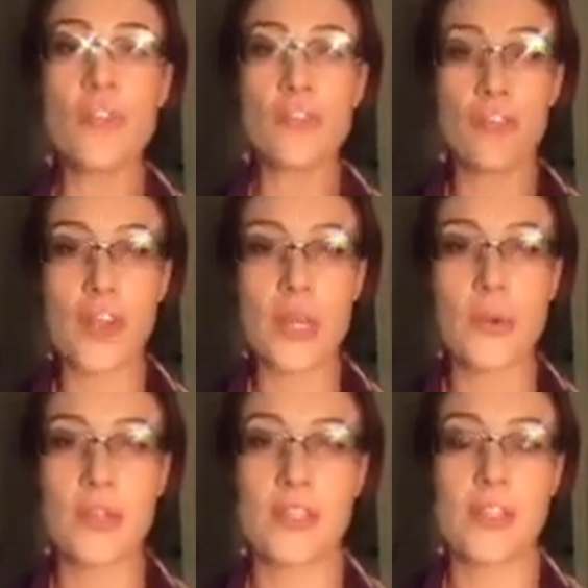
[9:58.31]

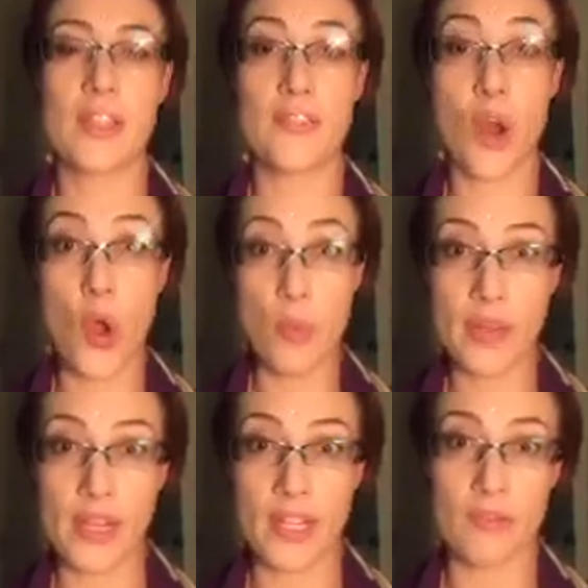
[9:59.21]
frequency of
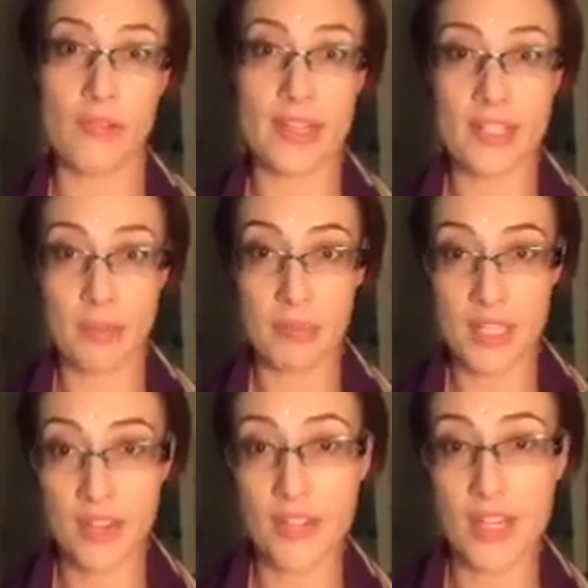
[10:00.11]
opening and
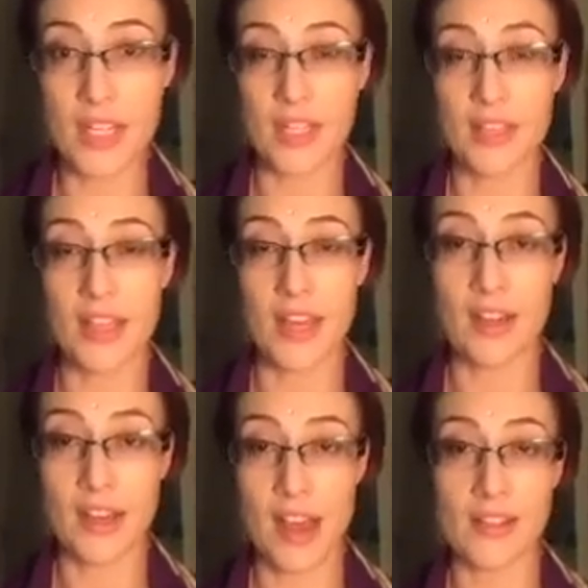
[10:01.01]
receptivity
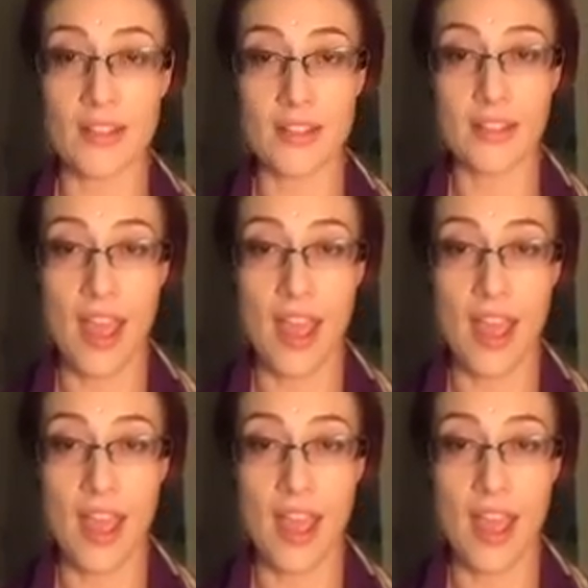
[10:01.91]
that as